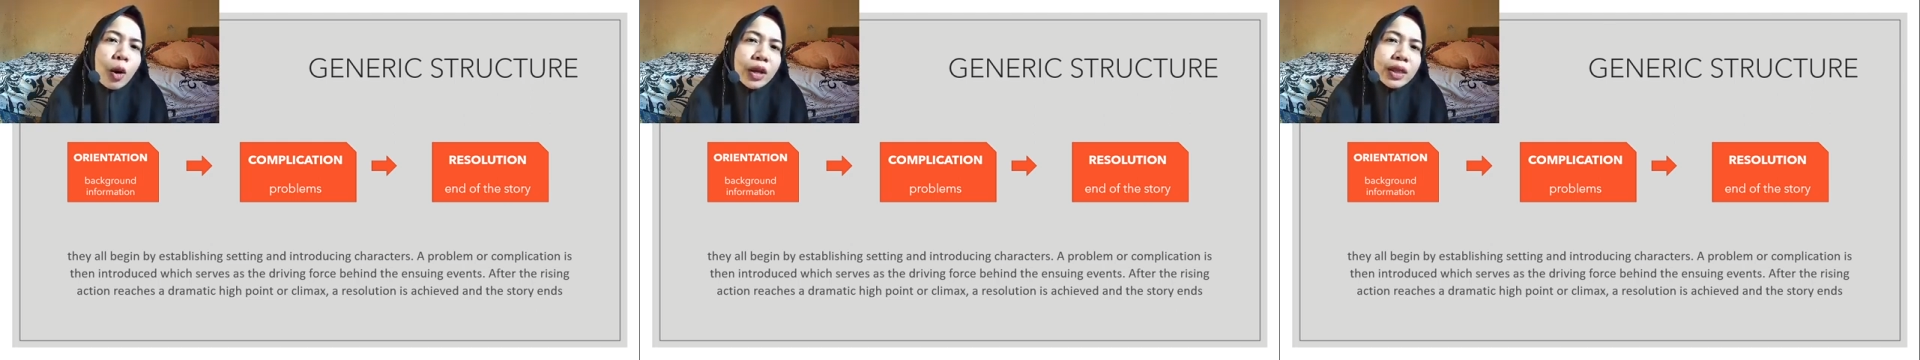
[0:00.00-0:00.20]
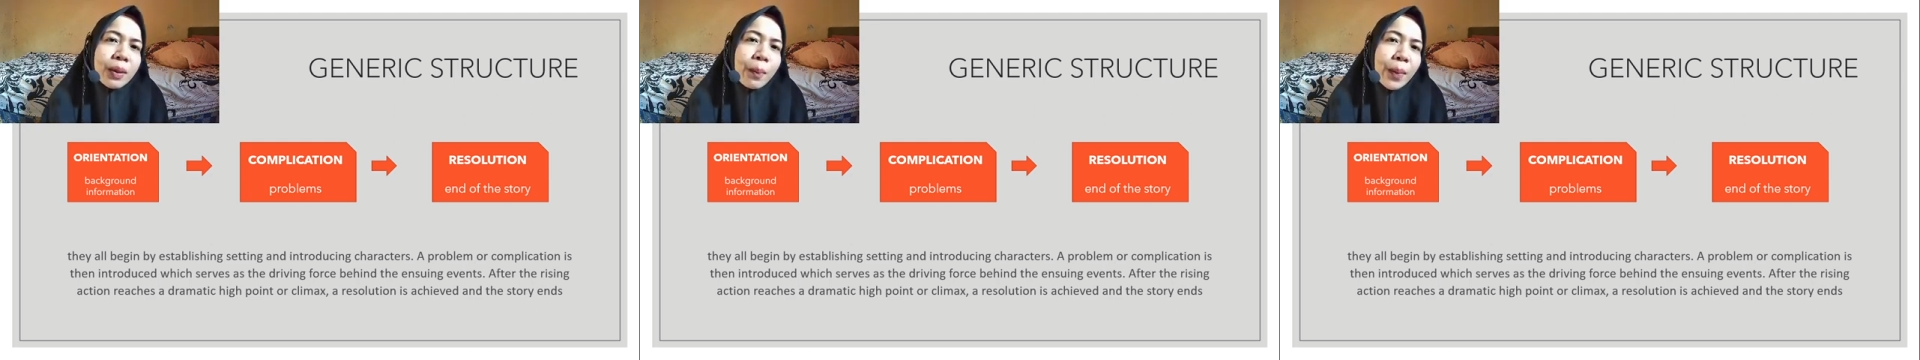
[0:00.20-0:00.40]

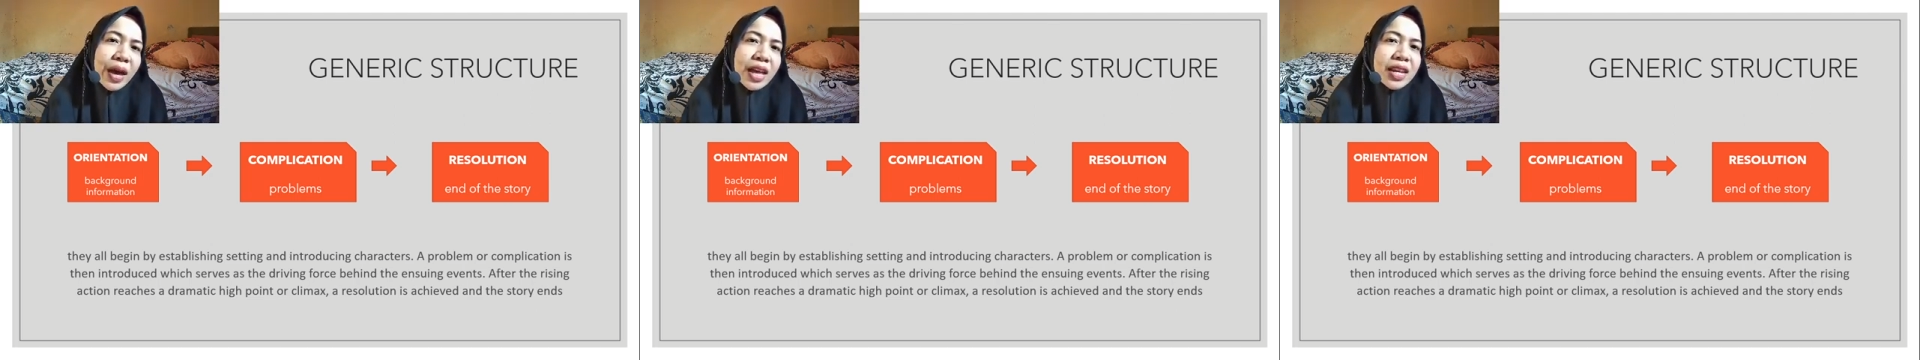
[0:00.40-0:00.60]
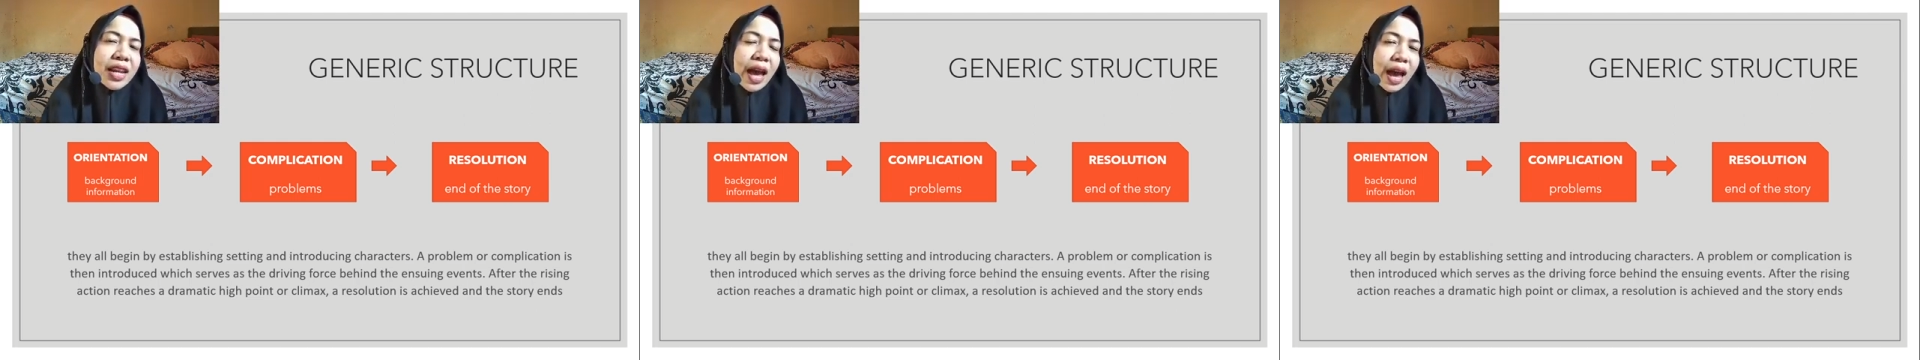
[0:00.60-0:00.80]
the
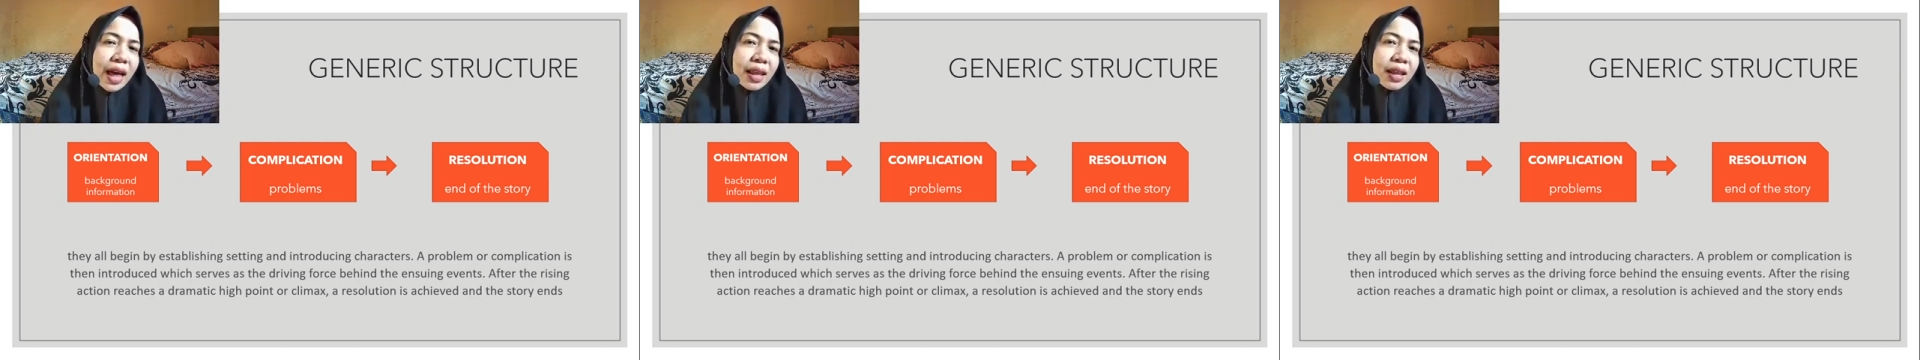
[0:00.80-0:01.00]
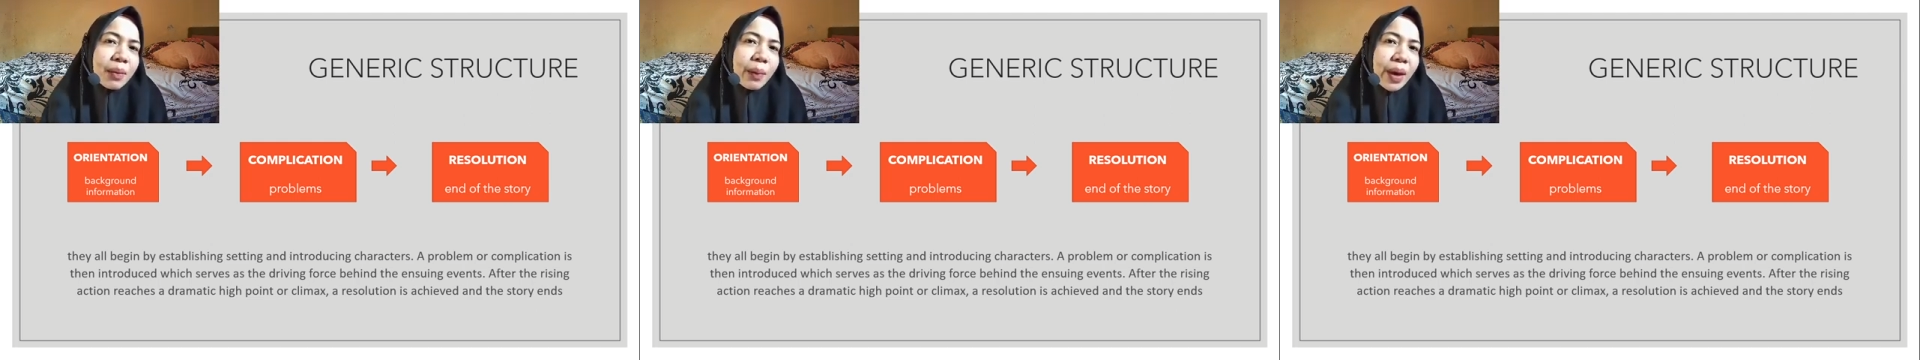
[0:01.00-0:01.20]
main
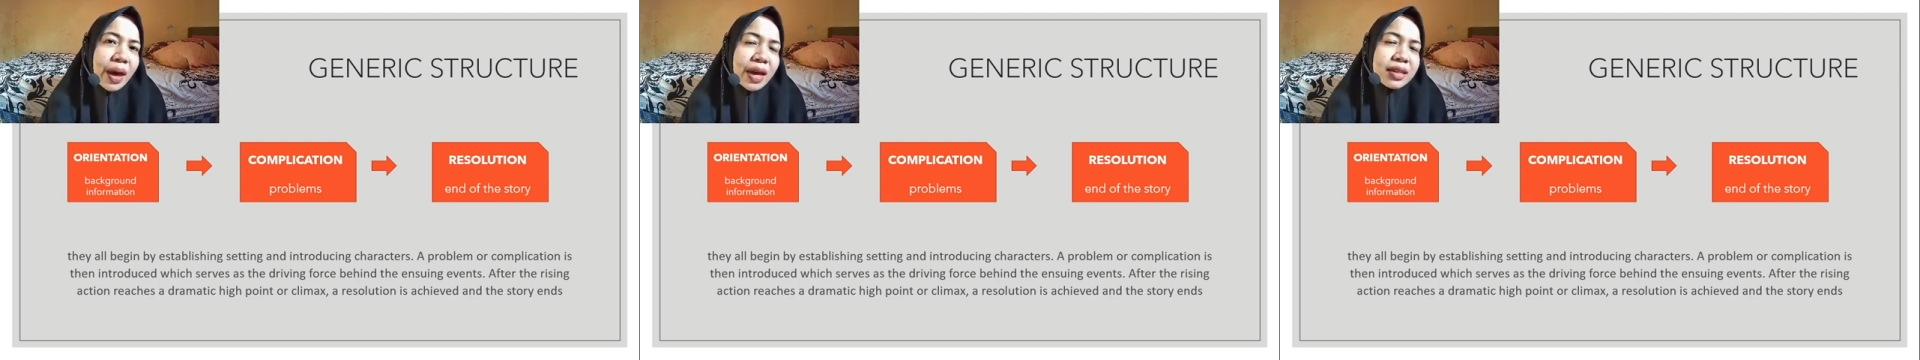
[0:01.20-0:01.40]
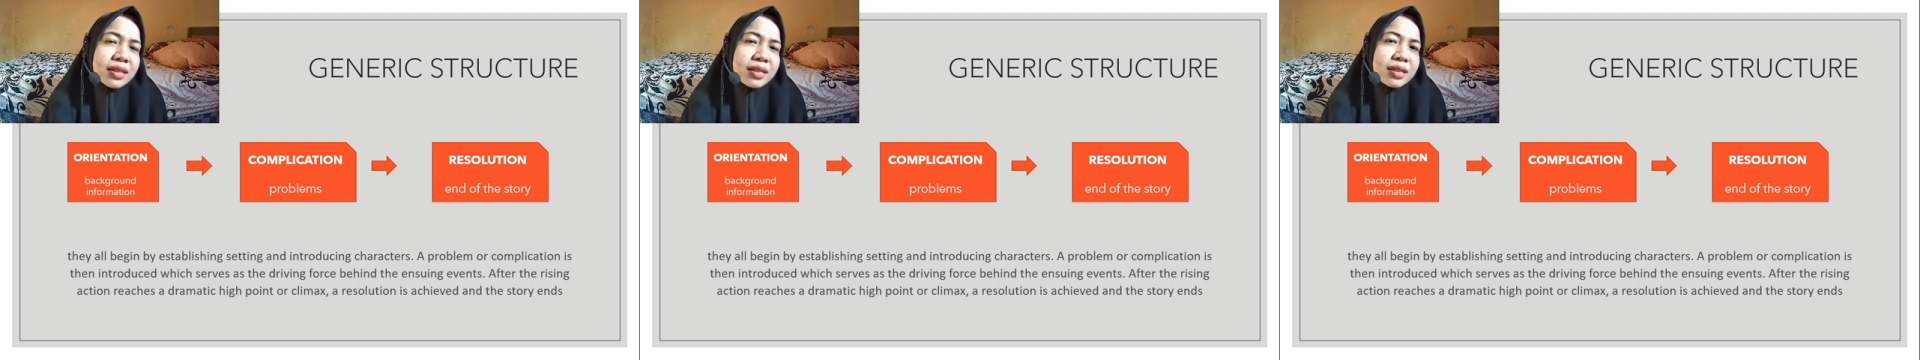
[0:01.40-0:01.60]

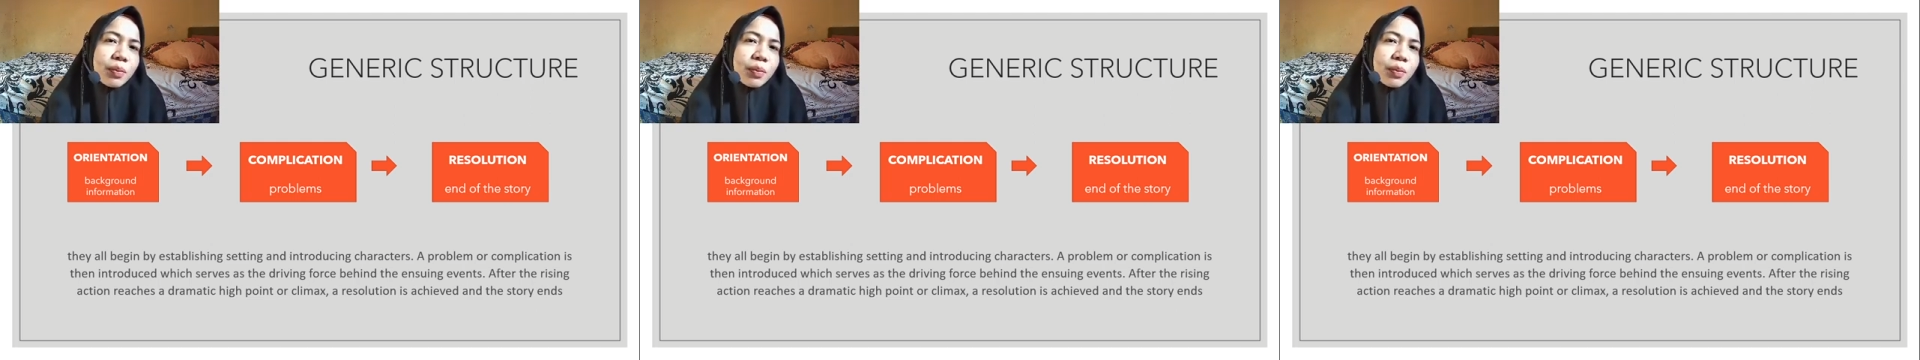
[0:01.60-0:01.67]
elements